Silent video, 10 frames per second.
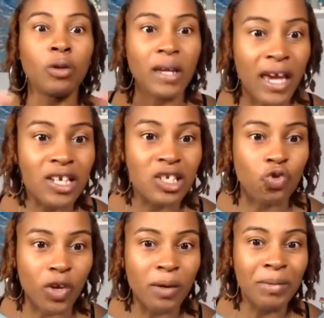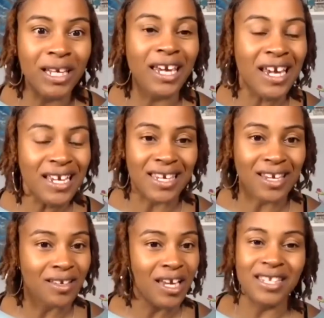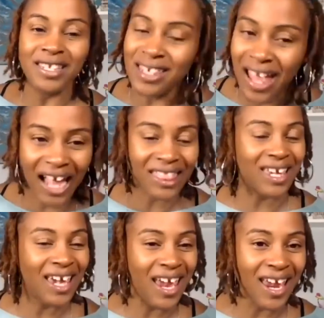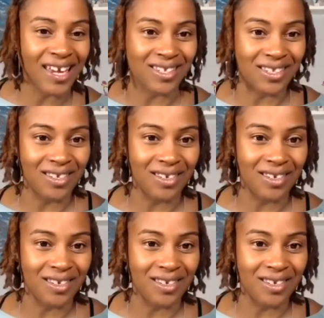extremely easy. It's not the case.